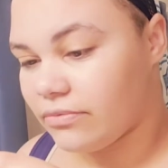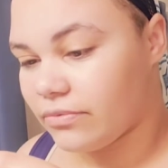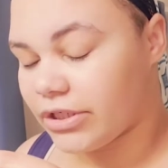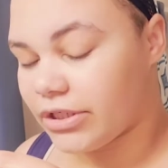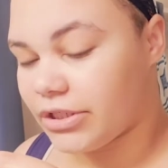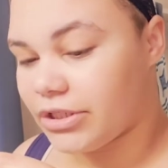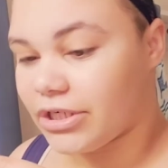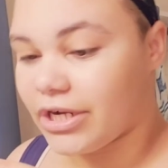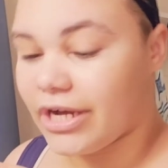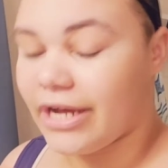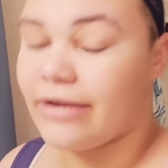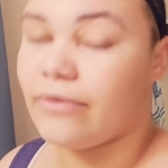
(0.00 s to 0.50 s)

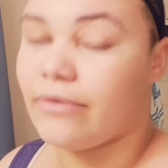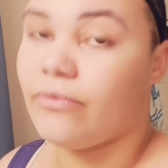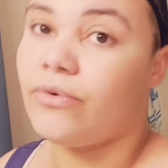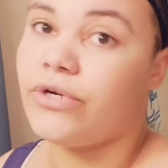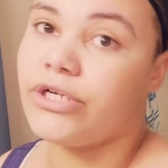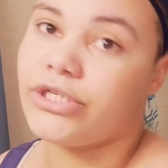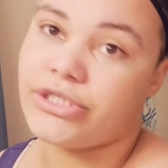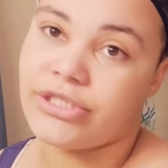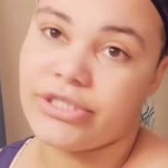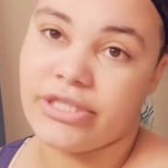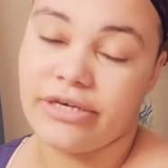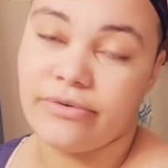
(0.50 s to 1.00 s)
which I
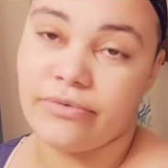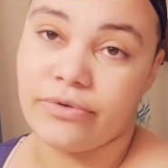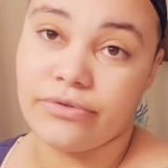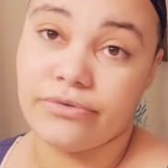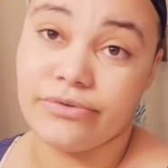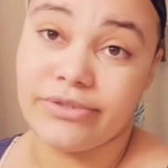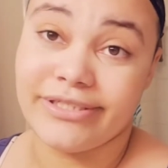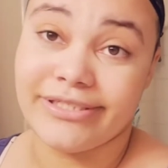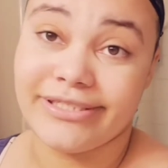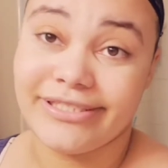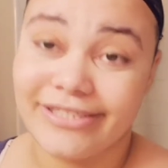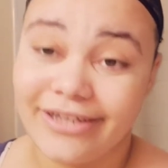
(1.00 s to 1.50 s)
wish they would
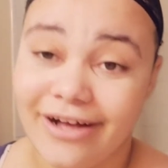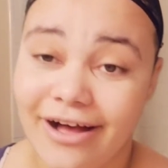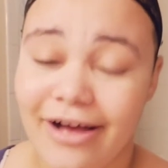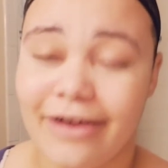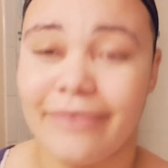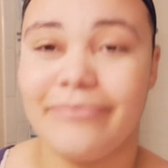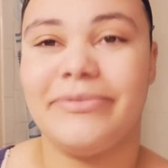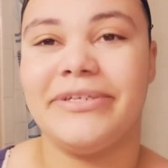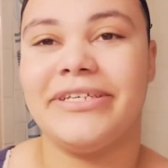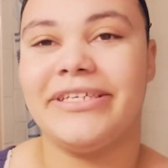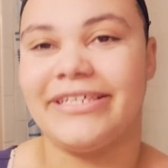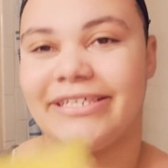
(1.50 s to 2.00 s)

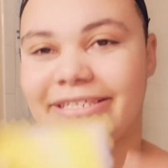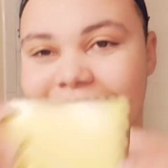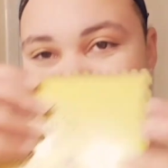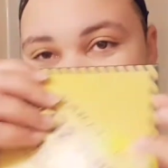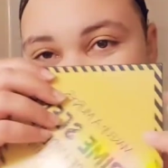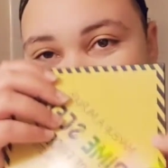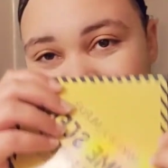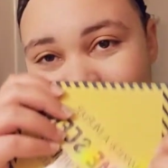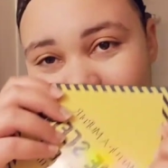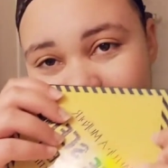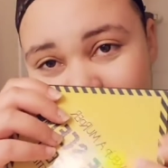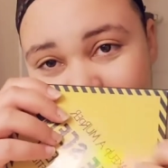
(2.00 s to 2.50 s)
restock because I
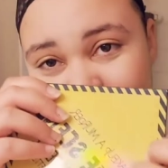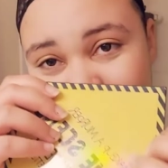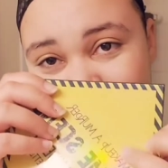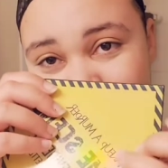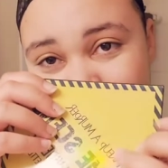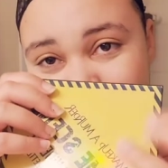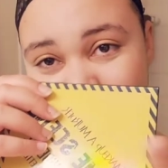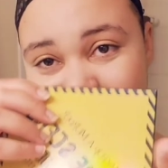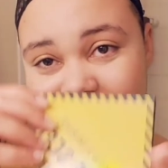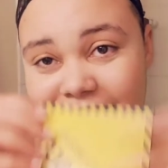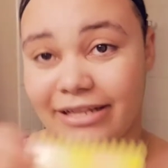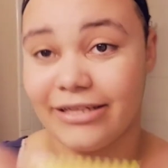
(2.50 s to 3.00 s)
love this
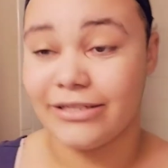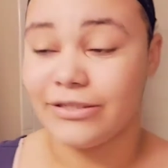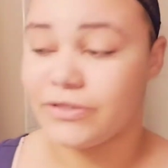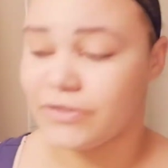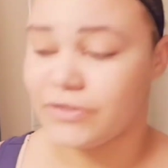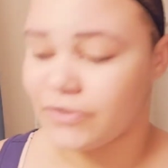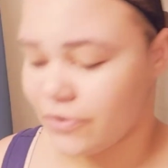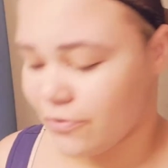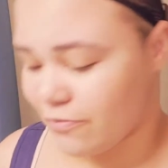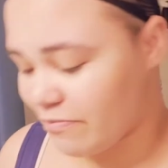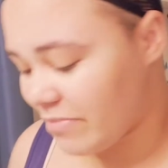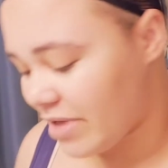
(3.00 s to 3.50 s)
palette
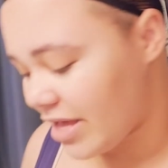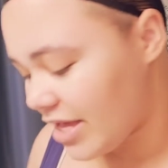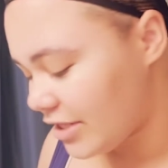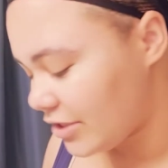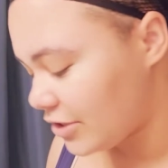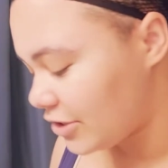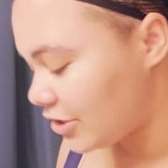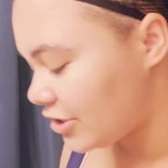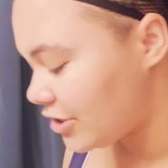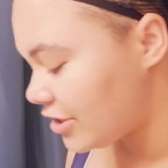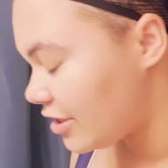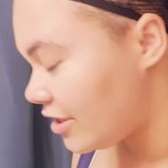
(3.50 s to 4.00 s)
so
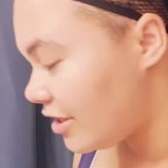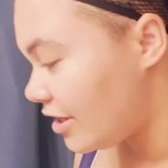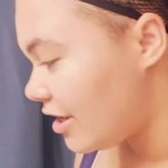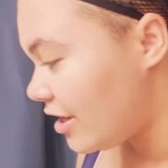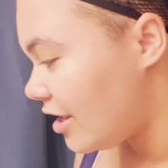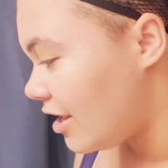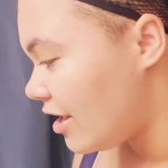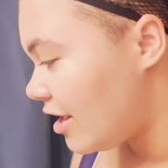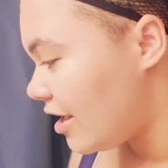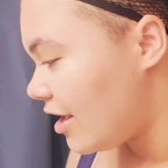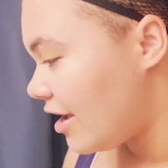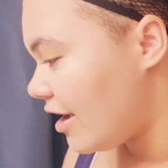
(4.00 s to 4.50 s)
much.
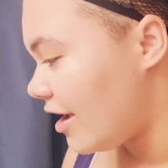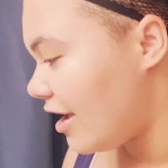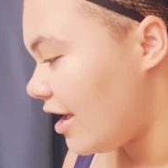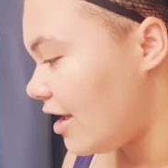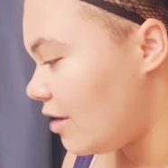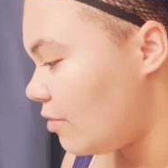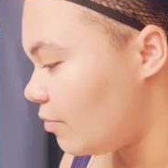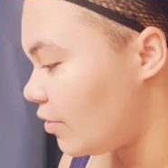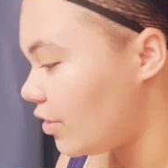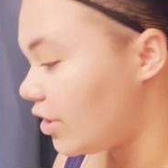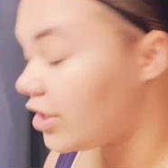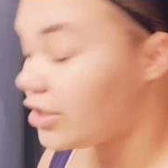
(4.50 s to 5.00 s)

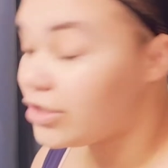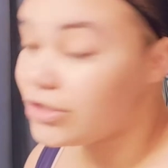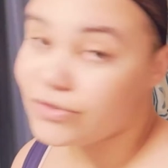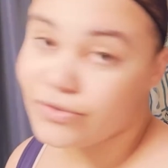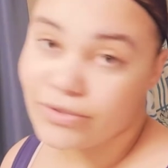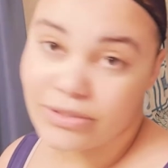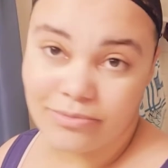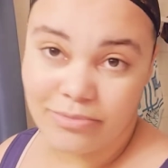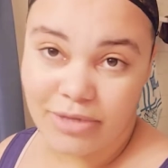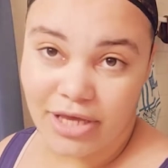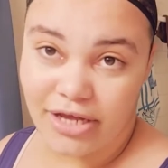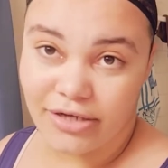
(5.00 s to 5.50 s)
And we're gonna do
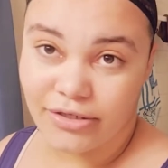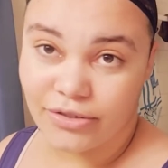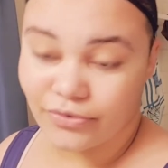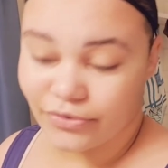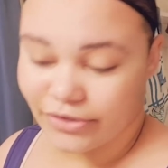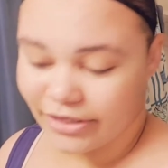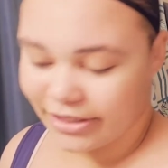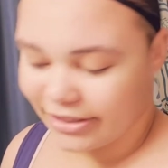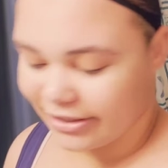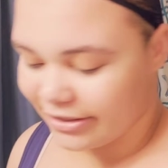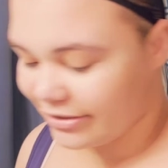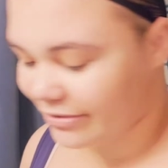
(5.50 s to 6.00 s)
some
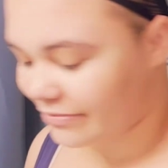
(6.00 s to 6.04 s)
contouring.